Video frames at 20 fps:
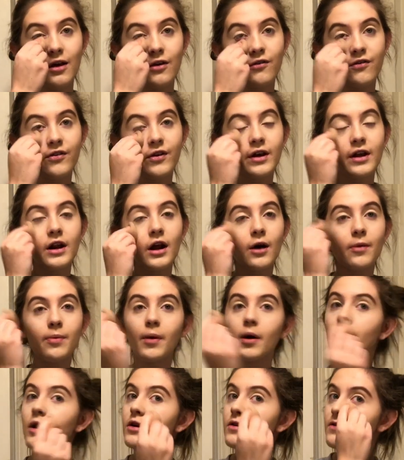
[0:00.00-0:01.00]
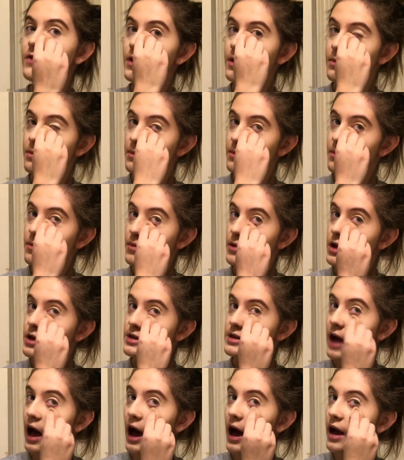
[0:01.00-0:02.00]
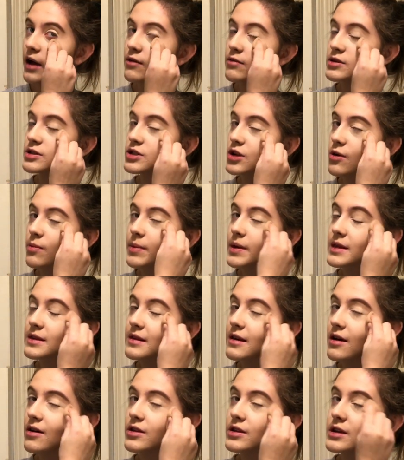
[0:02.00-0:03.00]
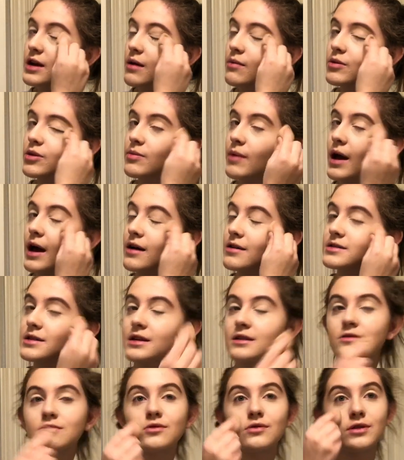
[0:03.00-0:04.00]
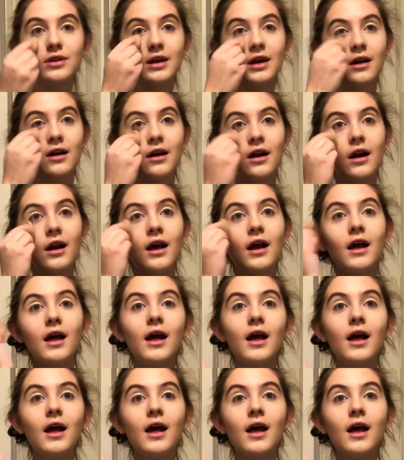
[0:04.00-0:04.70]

fit a part of them because I was so busy all the time with my outside of school theater.